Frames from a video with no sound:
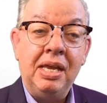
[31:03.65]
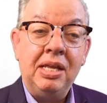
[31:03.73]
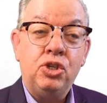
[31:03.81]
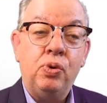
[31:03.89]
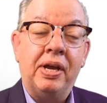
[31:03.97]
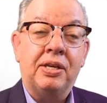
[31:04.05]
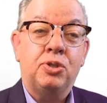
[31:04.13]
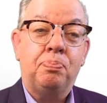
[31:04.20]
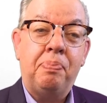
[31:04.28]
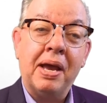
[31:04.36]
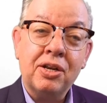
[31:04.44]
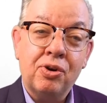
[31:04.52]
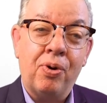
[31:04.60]
to
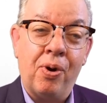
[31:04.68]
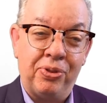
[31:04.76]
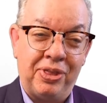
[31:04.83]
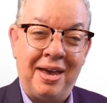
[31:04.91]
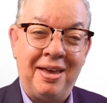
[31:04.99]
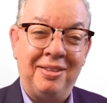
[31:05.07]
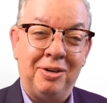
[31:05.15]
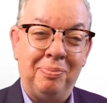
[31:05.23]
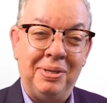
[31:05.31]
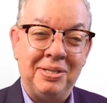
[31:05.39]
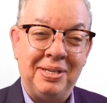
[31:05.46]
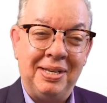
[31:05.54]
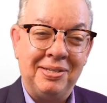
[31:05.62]
expect growth out of their
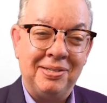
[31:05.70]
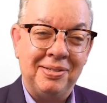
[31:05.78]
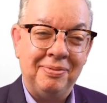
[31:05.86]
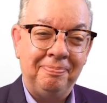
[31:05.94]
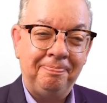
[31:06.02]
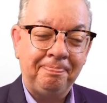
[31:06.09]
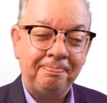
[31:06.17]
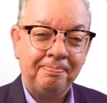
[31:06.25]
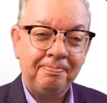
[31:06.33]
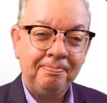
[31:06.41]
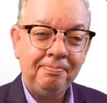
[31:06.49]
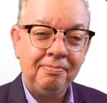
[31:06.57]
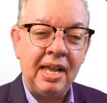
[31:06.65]
business,
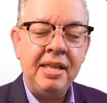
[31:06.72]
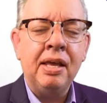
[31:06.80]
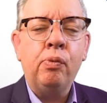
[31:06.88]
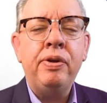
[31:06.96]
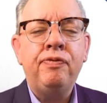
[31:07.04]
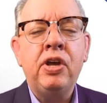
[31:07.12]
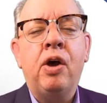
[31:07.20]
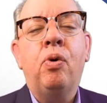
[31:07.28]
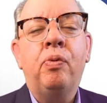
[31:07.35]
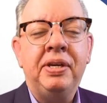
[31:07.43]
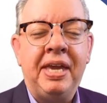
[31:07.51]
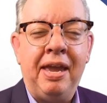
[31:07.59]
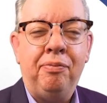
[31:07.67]
then we've done what
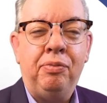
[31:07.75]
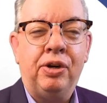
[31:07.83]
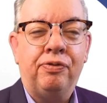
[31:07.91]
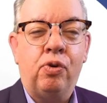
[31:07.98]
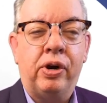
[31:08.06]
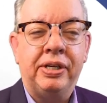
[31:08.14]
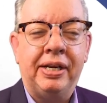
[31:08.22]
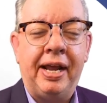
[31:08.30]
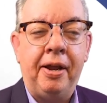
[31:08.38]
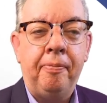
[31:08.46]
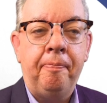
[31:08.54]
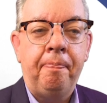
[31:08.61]
we came here for today.